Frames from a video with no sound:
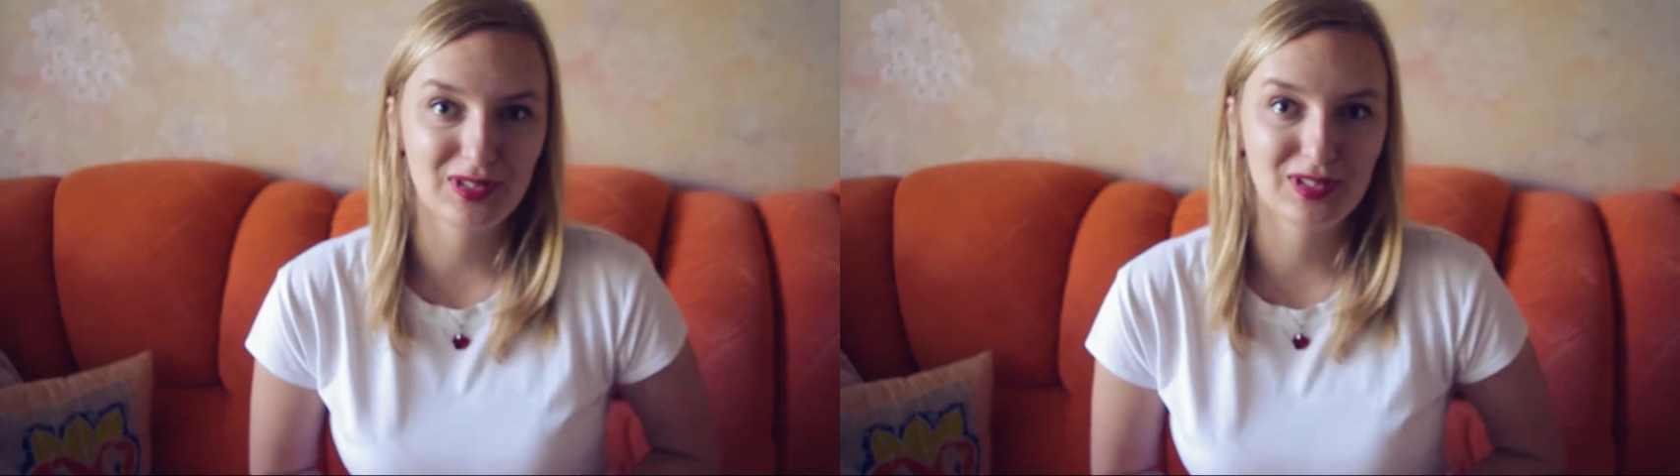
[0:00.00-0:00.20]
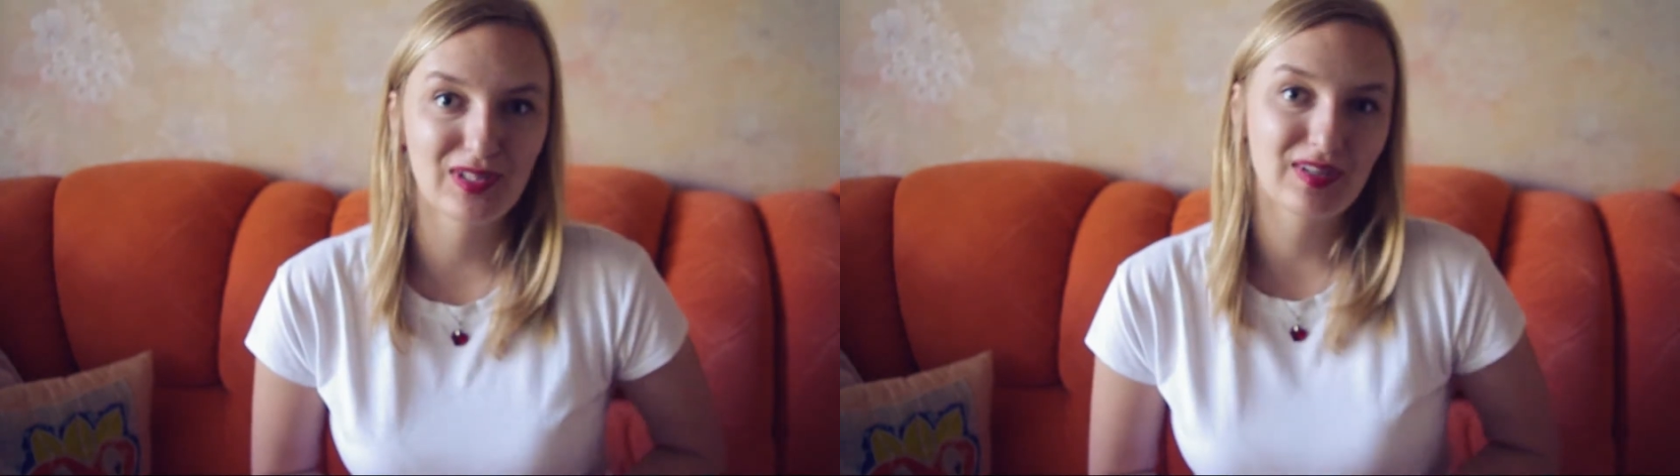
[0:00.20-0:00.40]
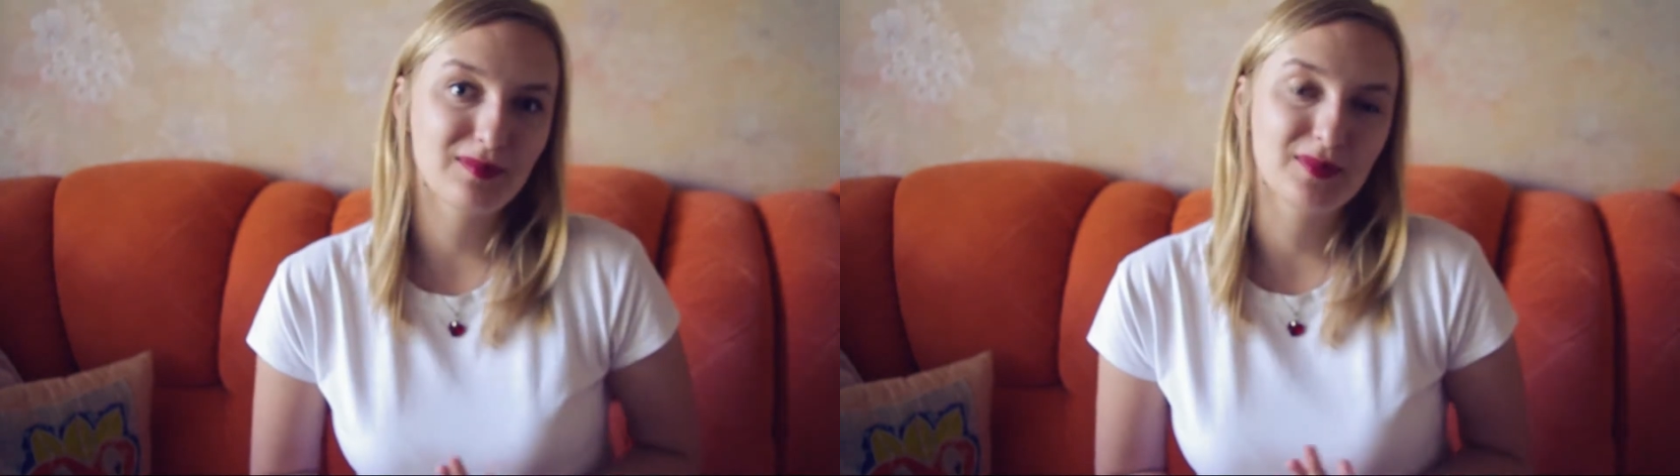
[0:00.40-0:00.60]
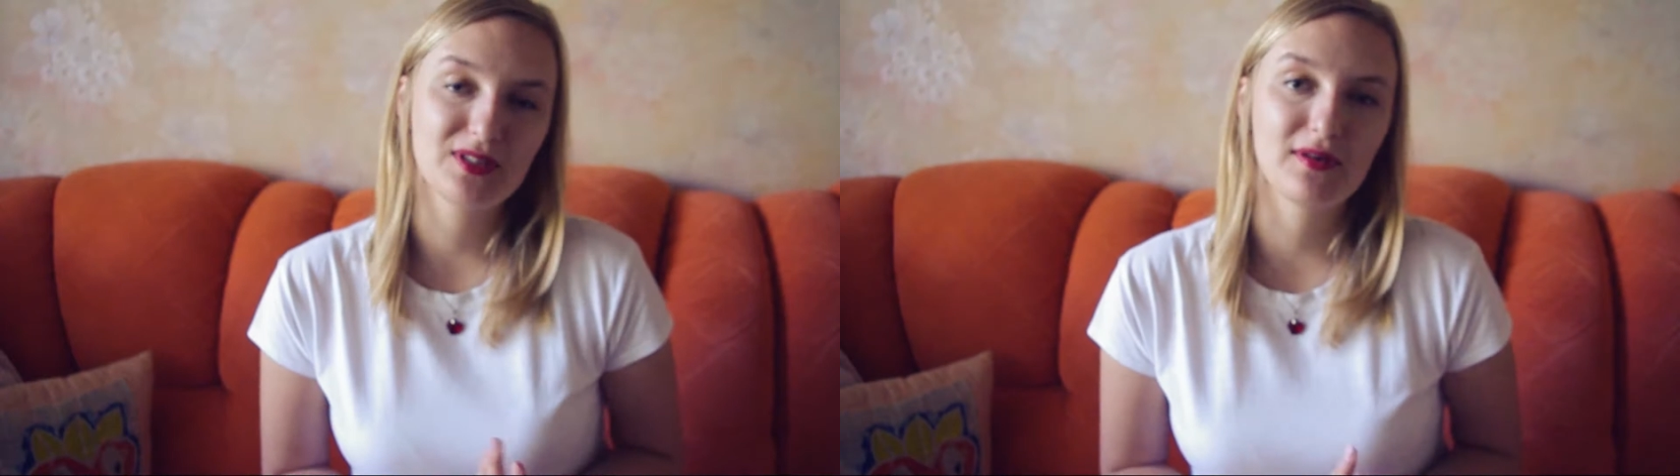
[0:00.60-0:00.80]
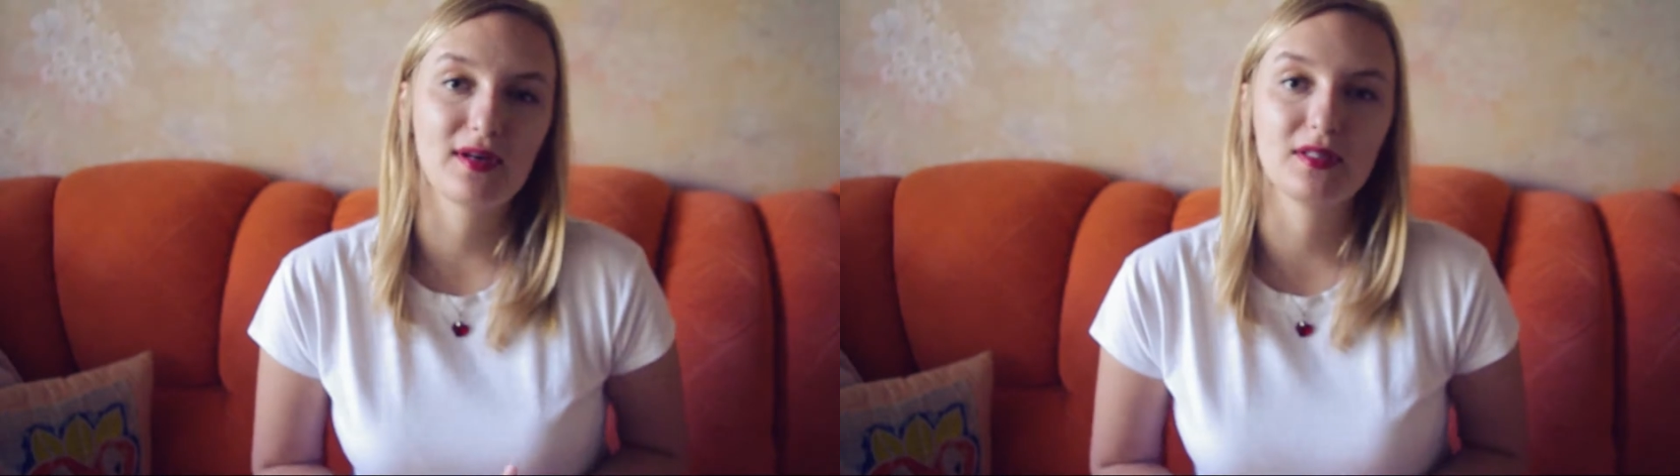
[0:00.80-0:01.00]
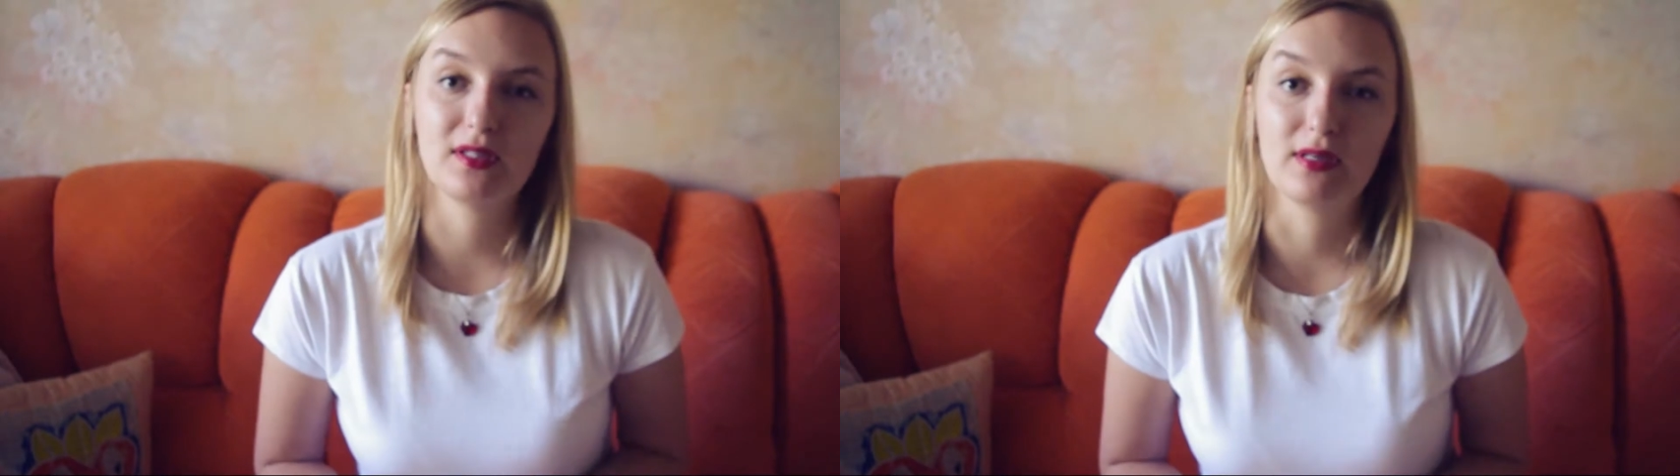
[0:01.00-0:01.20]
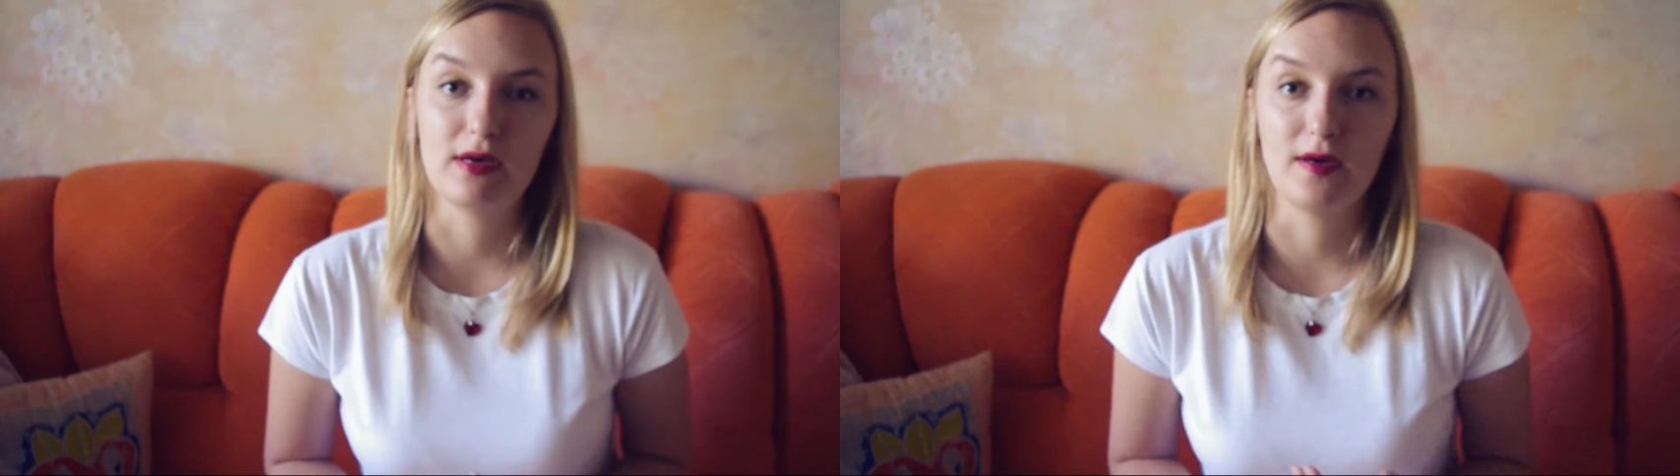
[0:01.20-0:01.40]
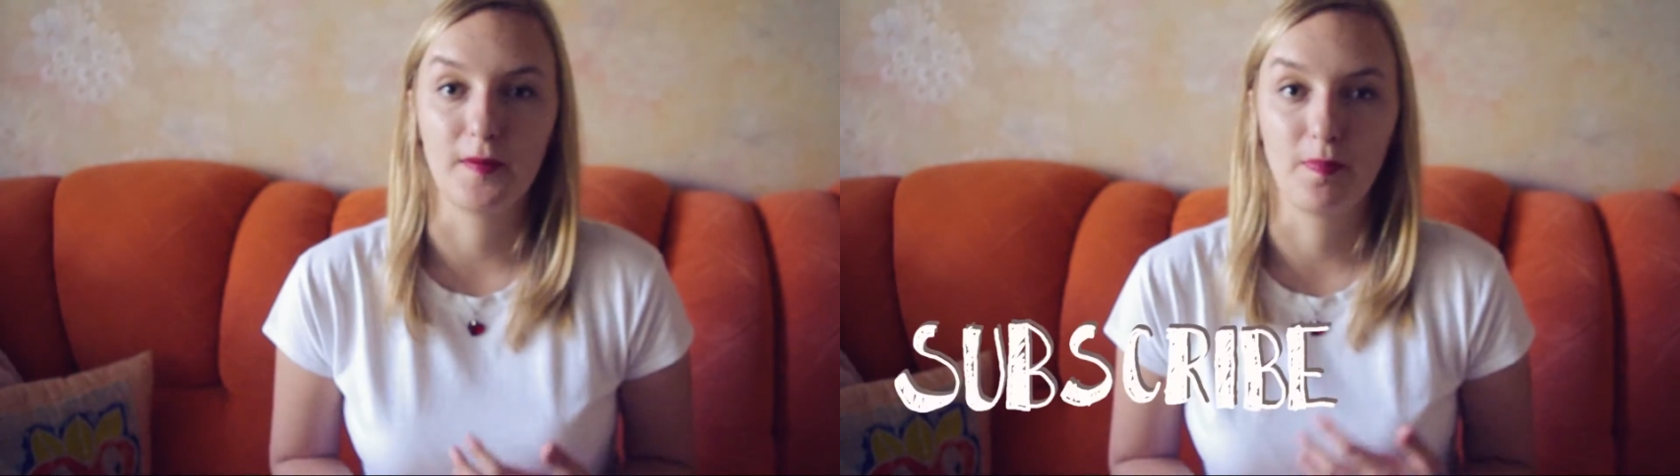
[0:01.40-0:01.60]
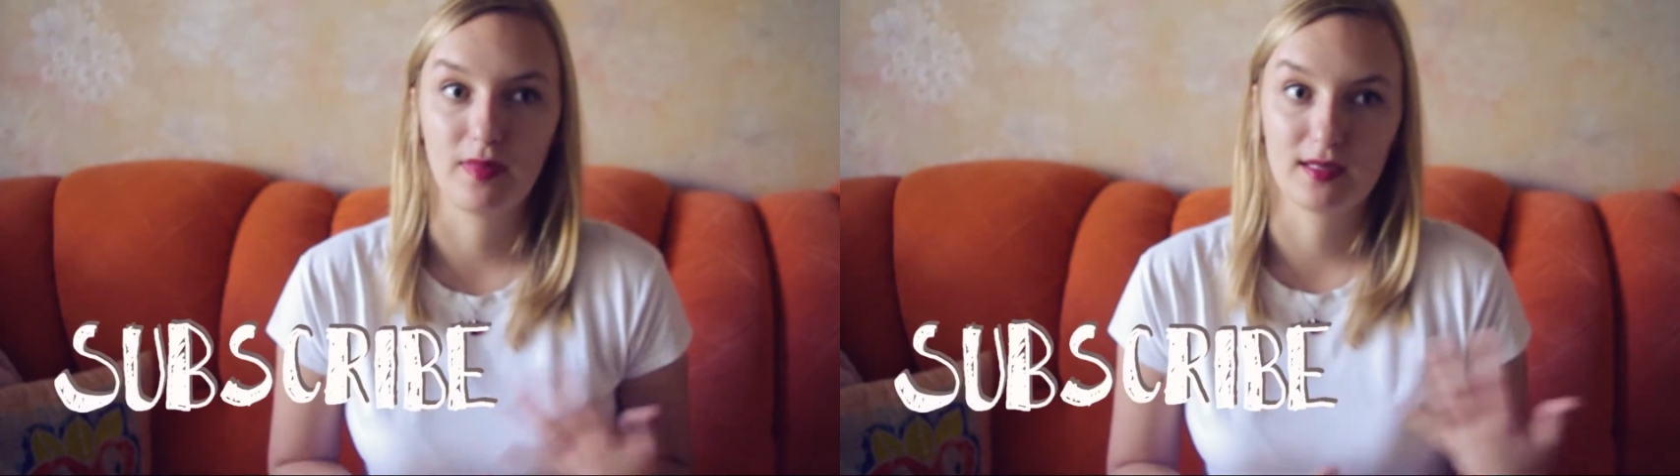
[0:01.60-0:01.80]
usual, be sure to